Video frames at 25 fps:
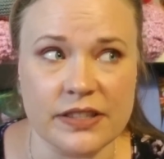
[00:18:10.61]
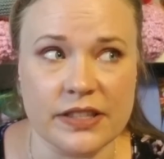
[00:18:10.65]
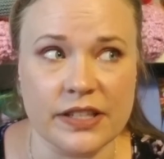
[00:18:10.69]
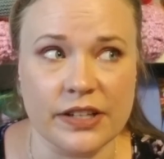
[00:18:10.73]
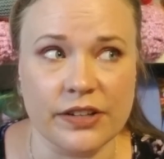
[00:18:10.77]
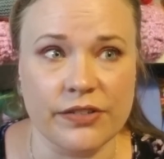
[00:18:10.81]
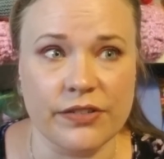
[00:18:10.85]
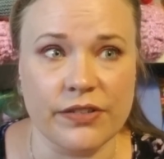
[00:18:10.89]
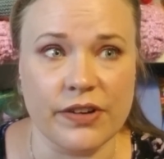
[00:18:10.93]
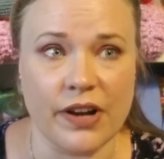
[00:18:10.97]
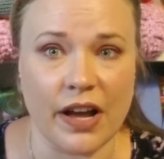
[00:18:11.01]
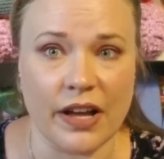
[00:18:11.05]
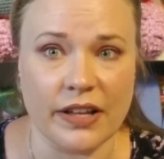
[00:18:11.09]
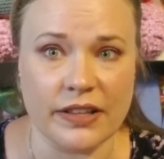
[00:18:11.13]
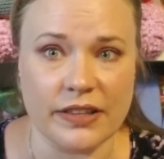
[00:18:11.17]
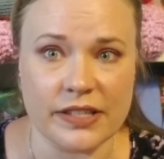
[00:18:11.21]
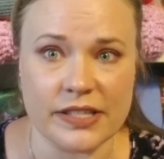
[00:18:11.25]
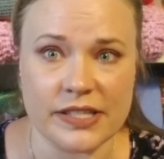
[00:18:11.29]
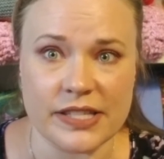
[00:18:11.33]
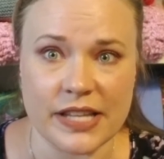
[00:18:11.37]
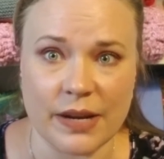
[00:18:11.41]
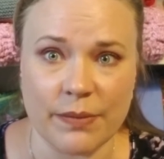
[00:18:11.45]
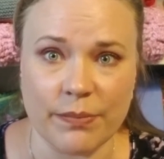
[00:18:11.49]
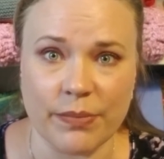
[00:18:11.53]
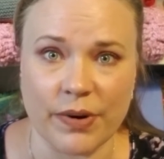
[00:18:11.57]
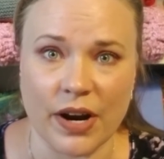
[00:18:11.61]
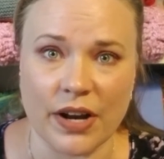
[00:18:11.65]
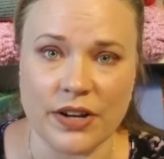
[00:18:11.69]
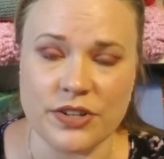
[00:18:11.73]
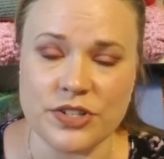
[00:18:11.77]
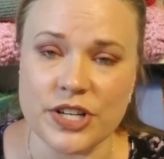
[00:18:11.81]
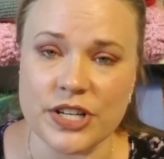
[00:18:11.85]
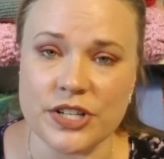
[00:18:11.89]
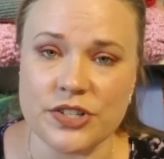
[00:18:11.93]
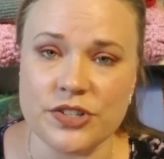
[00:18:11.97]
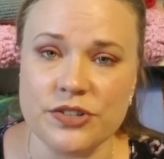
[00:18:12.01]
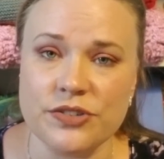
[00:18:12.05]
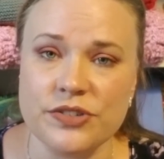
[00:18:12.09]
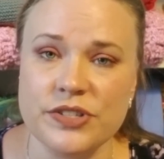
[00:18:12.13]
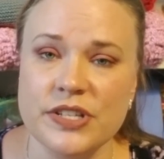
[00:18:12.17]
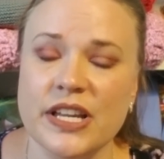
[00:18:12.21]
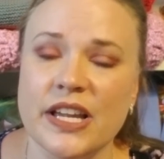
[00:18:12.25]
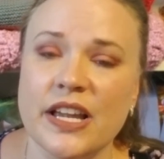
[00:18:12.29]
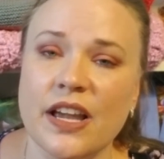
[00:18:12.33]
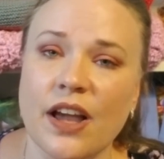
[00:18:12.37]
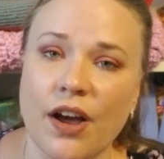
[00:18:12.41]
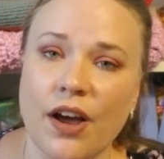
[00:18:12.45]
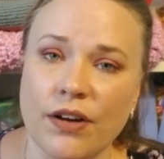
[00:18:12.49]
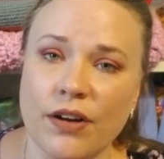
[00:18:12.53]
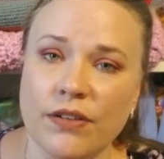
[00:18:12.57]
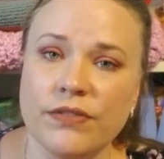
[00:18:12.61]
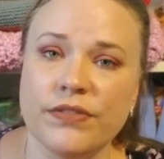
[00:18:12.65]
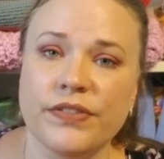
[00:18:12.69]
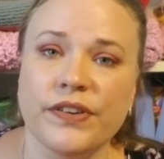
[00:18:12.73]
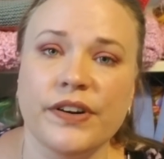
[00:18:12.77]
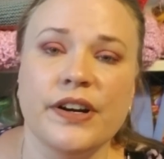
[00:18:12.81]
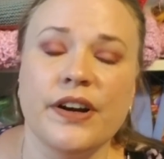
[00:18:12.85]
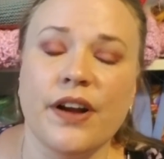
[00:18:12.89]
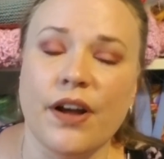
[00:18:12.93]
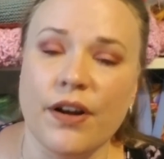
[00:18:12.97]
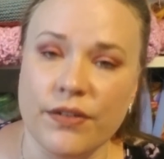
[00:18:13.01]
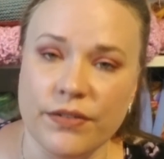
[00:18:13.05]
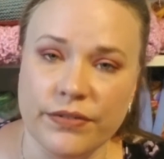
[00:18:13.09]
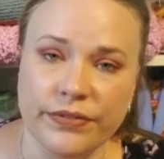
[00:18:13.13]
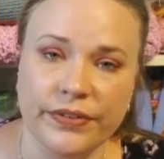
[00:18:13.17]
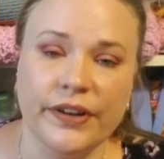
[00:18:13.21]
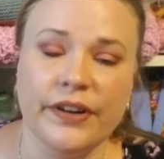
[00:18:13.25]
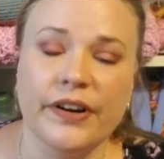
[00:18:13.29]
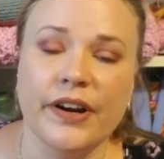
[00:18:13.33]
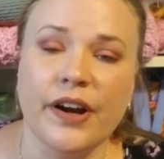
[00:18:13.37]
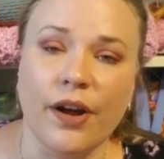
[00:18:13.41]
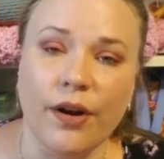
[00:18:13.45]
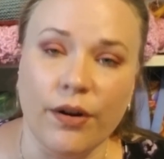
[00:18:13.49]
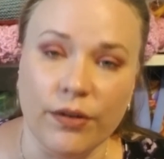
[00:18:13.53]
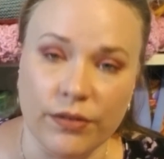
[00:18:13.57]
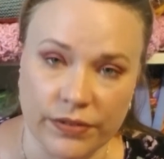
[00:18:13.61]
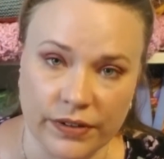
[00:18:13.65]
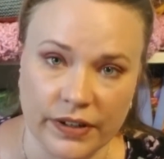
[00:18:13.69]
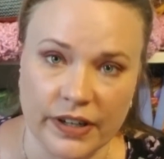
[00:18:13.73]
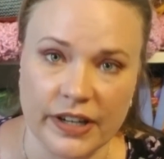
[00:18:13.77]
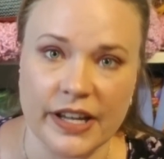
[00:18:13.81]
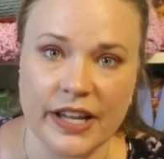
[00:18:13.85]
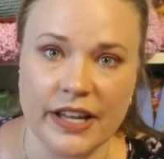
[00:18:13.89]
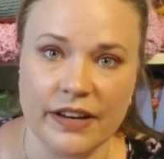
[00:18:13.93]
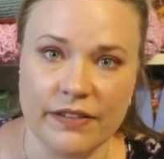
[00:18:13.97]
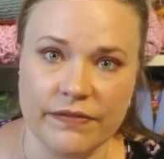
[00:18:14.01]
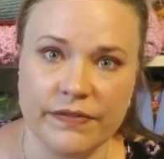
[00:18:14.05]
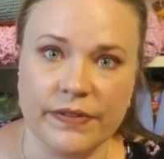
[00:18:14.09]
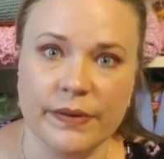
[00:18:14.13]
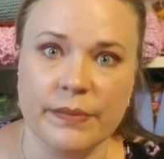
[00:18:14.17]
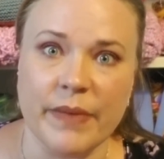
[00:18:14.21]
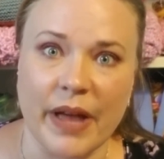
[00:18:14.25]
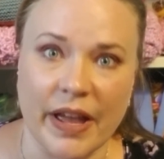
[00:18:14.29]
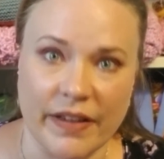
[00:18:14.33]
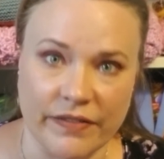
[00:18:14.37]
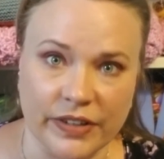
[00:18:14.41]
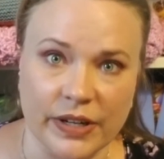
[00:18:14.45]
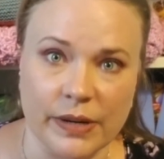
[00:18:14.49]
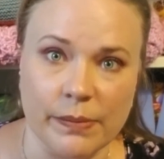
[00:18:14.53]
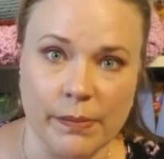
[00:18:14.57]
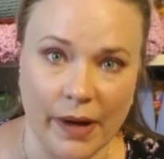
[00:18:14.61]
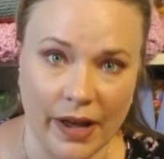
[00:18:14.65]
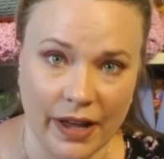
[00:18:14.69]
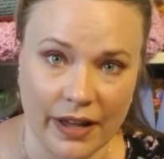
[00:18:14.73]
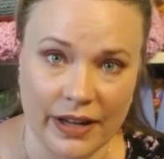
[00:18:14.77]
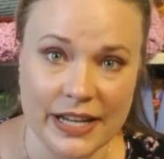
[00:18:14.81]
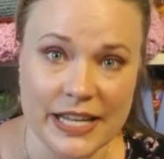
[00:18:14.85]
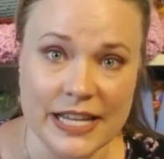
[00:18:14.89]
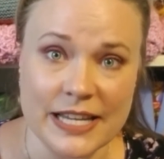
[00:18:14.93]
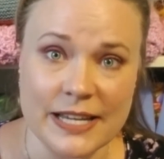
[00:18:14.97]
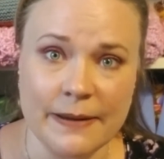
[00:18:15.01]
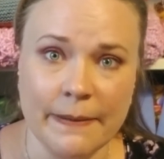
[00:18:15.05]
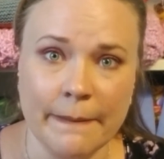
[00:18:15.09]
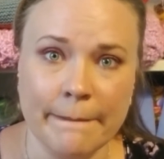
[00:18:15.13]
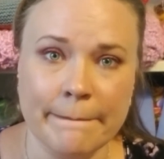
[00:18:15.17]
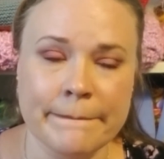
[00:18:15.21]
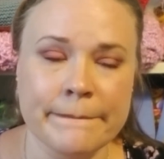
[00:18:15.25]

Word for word: They're not the same projects you're seeing over and over and over again from everybody.